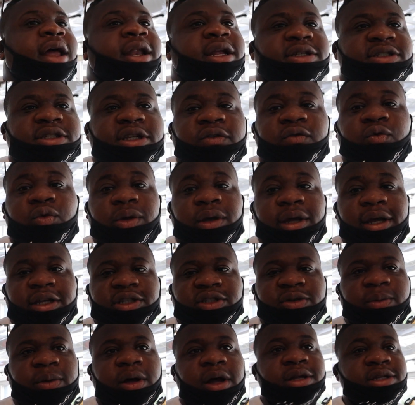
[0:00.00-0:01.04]
to see if we can get
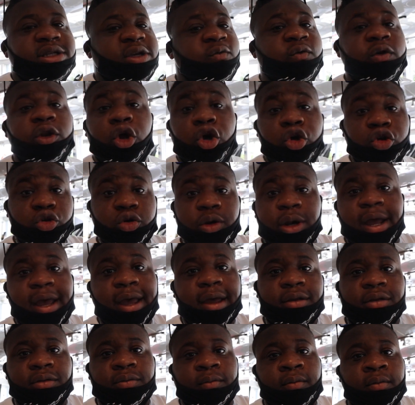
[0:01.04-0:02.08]
some content. If we don't do that,